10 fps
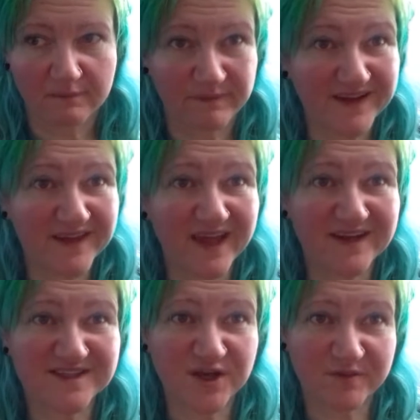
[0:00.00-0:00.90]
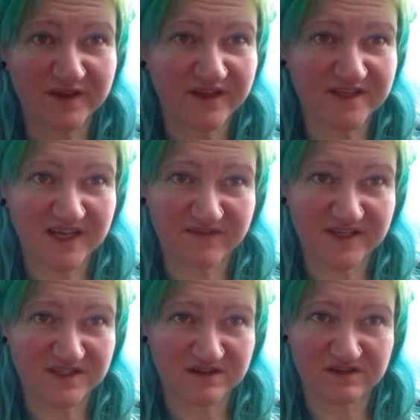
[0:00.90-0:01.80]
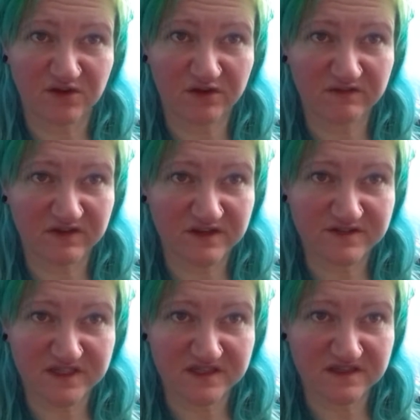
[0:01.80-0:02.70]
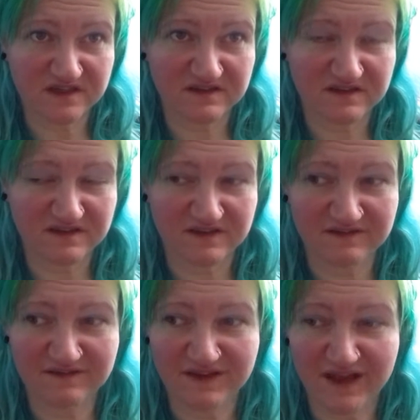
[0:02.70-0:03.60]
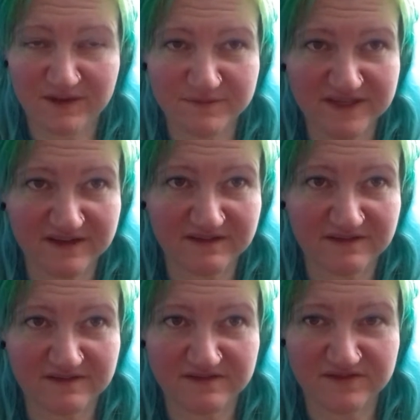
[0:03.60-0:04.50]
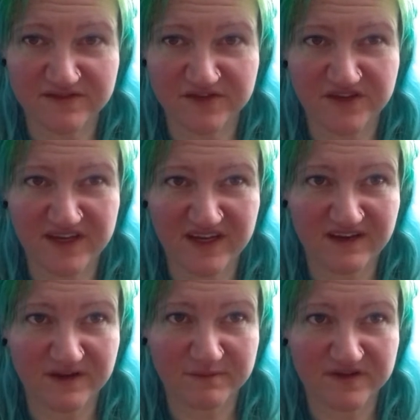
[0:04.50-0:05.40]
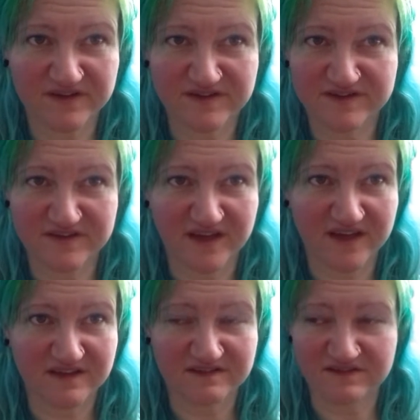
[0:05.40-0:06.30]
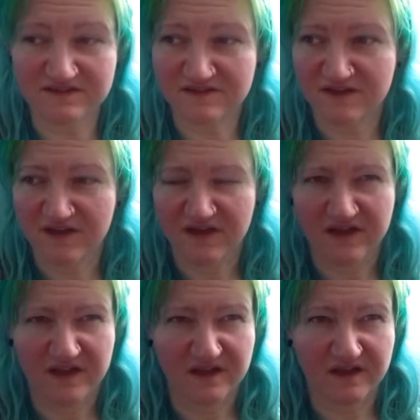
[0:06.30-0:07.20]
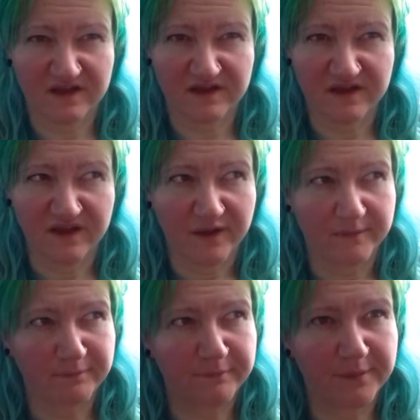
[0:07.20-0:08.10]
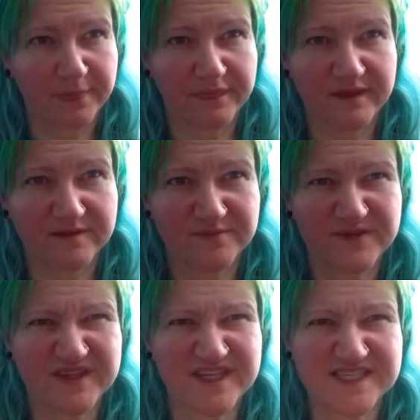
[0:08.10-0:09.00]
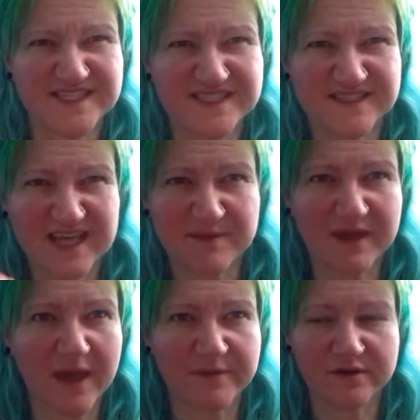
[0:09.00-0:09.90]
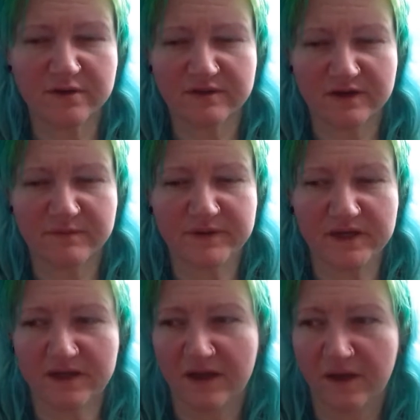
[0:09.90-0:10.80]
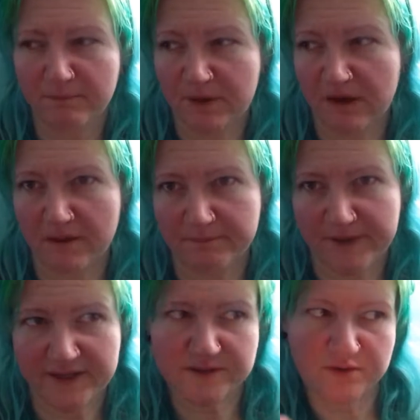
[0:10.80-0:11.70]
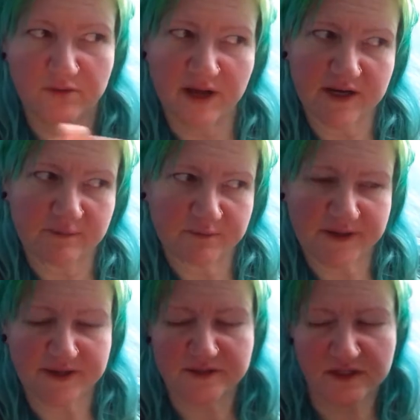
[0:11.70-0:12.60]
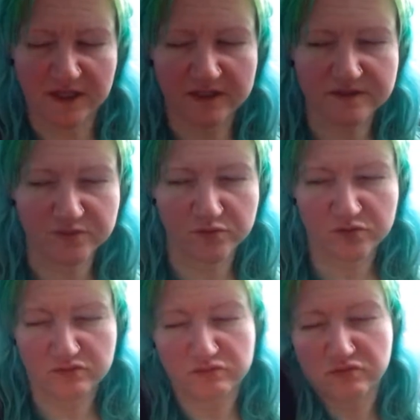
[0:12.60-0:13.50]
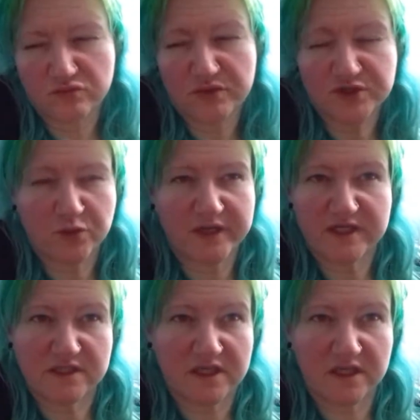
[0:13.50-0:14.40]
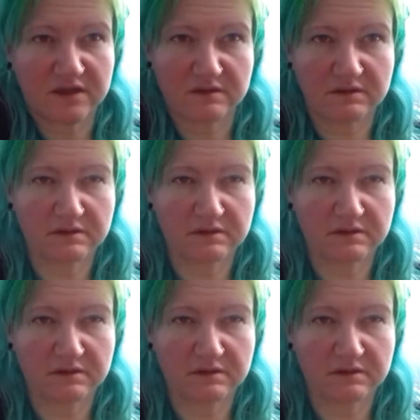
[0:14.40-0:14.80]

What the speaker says: But again, so many things have these convoluted names and e-numbers and like this same chemical that can be plant-based or animal-based, and which one is it? And